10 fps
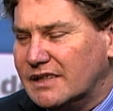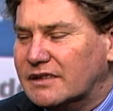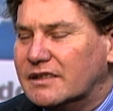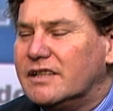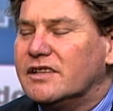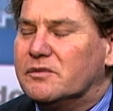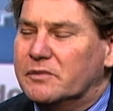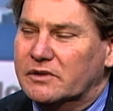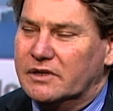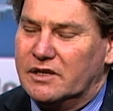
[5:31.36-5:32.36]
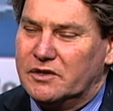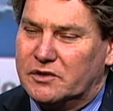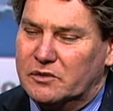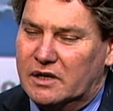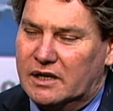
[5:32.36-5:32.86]
Linc is building
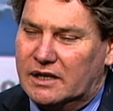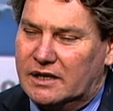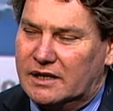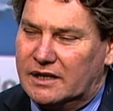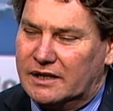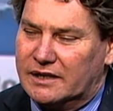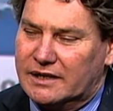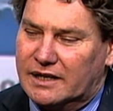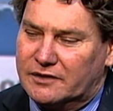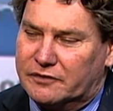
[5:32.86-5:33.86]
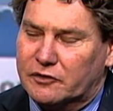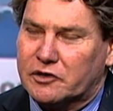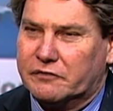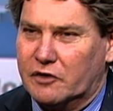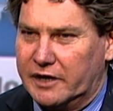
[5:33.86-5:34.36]
into a
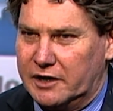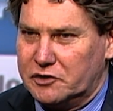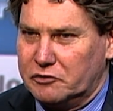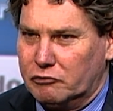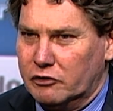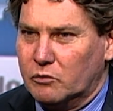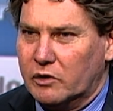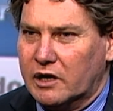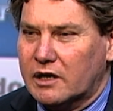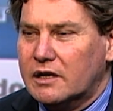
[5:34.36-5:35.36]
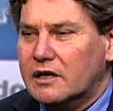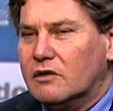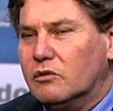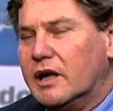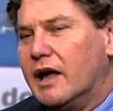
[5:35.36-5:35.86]
diversified energy group where
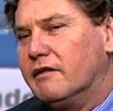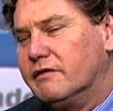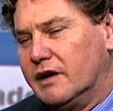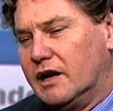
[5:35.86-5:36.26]
we have